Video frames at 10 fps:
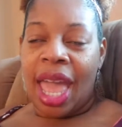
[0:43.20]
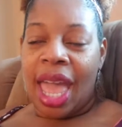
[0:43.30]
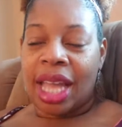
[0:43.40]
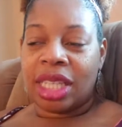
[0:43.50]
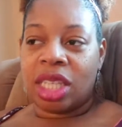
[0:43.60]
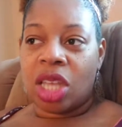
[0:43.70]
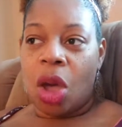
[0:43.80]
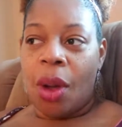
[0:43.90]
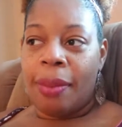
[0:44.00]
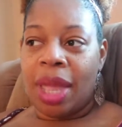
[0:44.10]
And
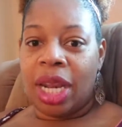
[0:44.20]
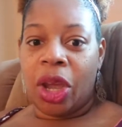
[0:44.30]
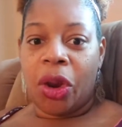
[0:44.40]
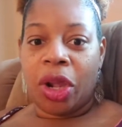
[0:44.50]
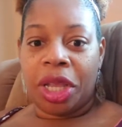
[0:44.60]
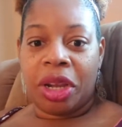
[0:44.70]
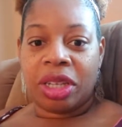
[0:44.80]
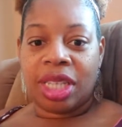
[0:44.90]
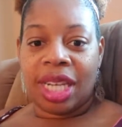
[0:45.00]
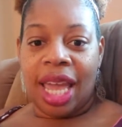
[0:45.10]
so I made it
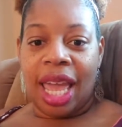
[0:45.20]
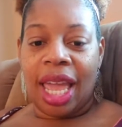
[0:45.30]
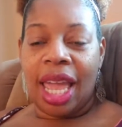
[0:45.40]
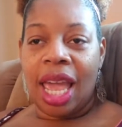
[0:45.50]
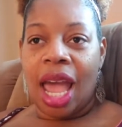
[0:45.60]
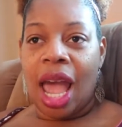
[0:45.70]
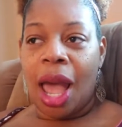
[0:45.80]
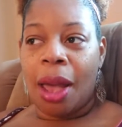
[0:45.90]
earlier today. I